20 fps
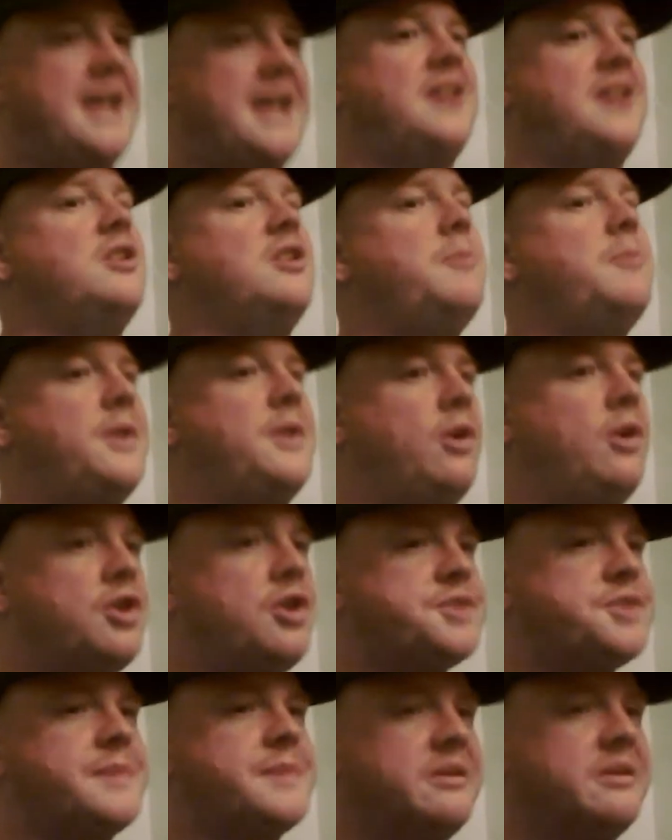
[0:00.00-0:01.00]
and ending up
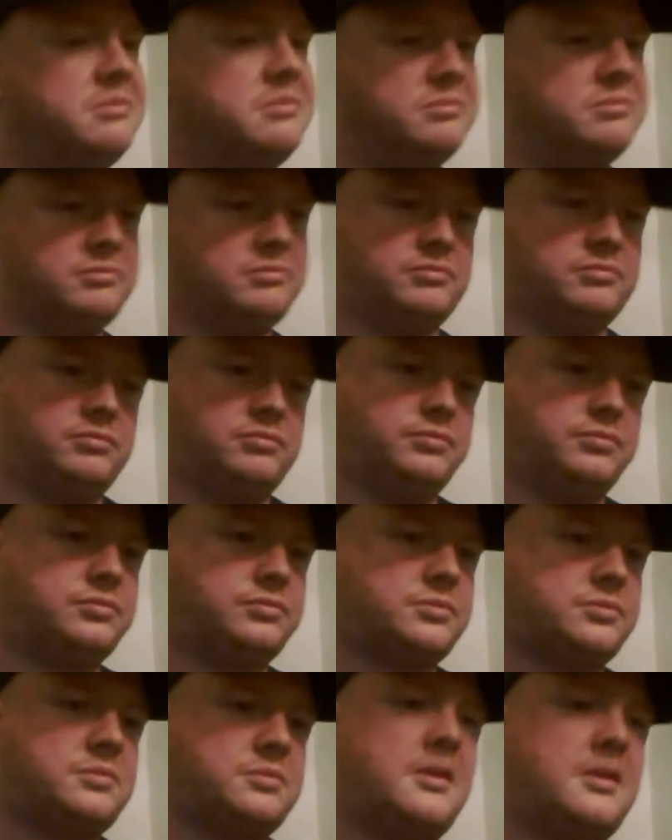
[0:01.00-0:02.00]
in the hospital.
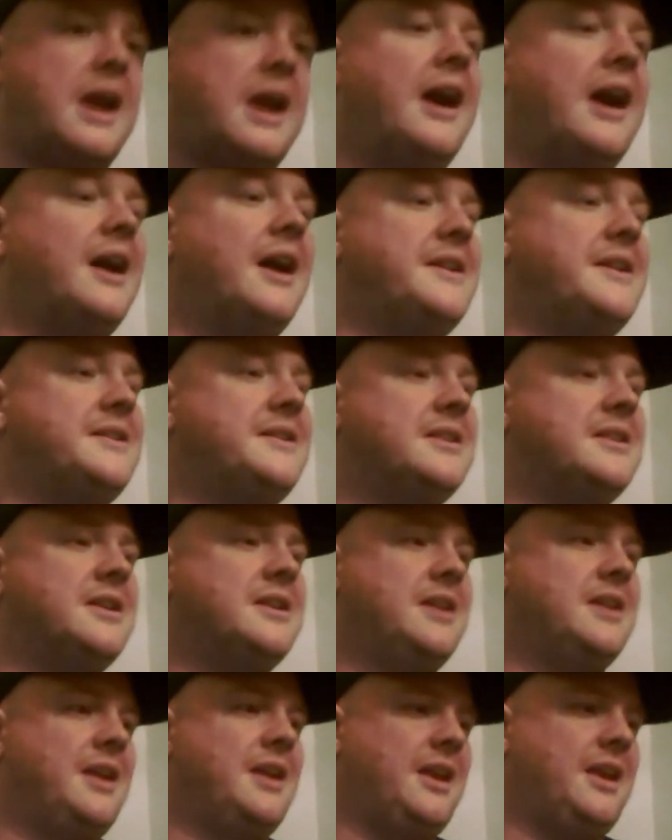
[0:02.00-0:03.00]

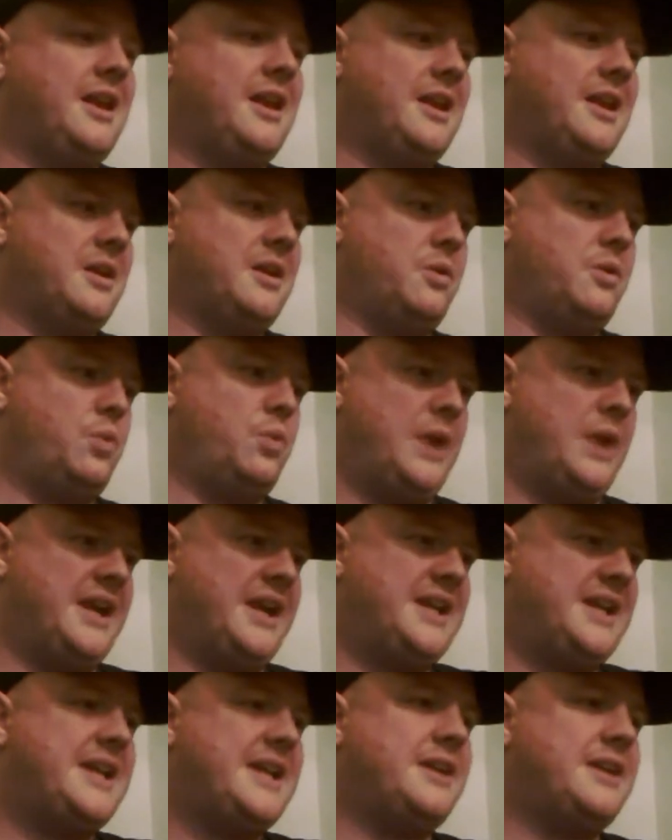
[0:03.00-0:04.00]
And
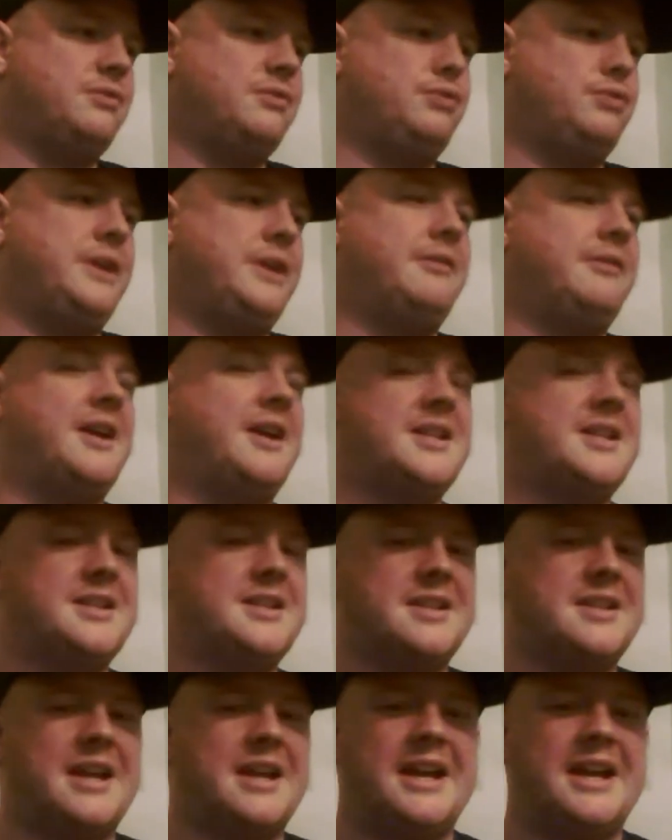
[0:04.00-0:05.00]
when he
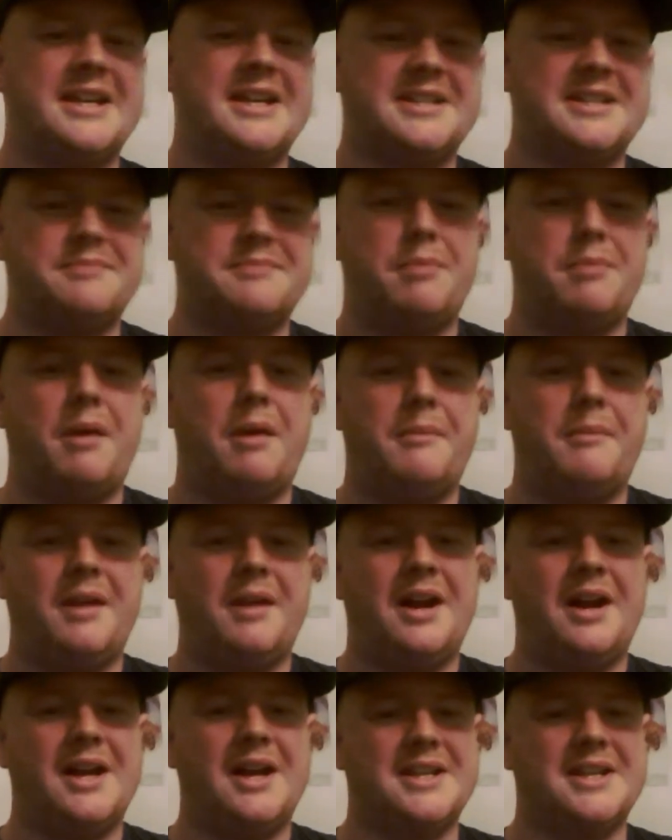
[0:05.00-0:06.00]
realises that his
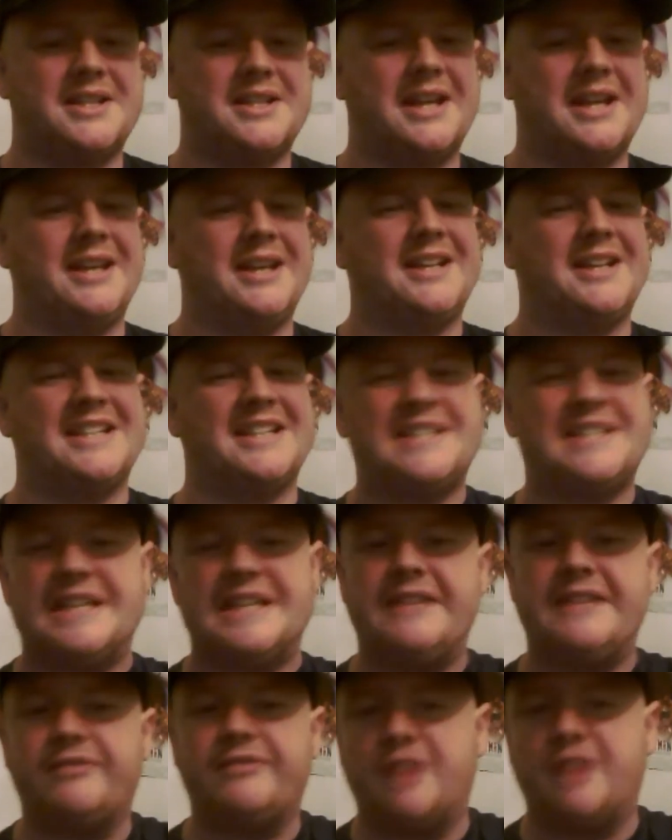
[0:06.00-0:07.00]
mum has kind of
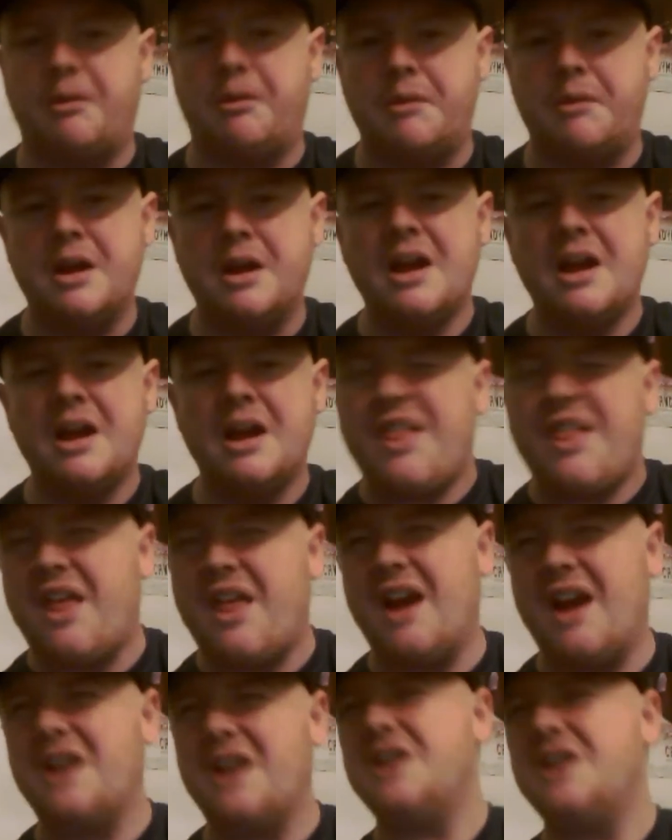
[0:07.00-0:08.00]
deceived him,
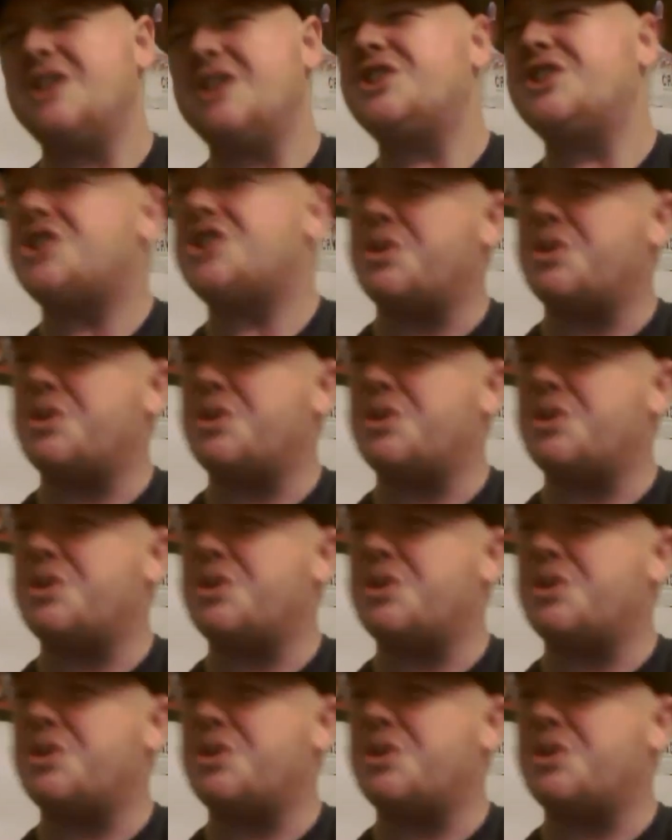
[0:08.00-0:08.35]
that